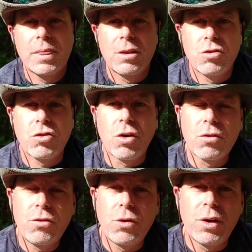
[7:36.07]
Start
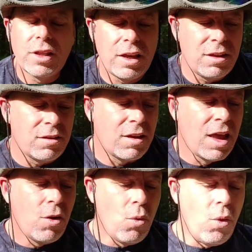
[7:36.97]
viewing like this.
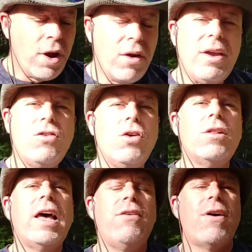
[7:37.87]
Where is your
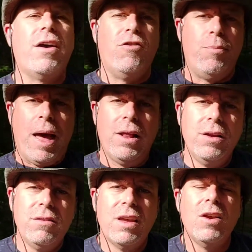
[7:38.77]
life out of
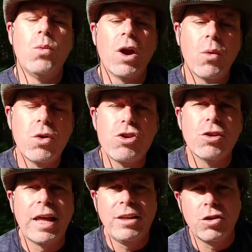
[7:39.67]
balance and where would you
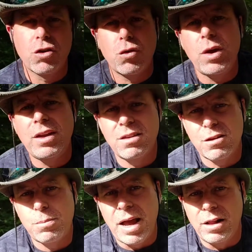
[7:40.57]
like to create
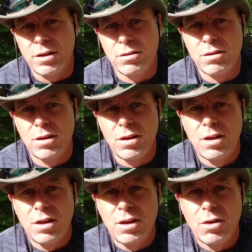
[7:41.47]
this balance?
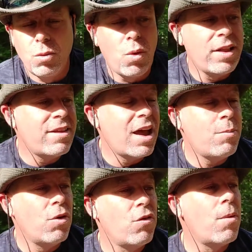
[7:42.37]
What
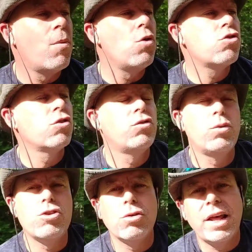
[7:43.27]
type of emotions
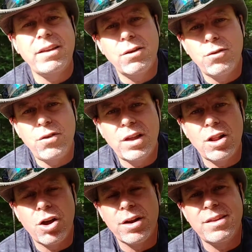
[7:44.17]
would you like to feel
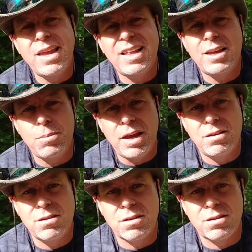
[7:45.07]
on a daily
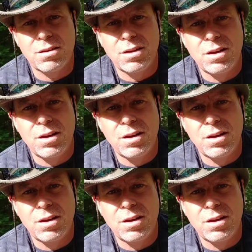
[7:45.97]
basis?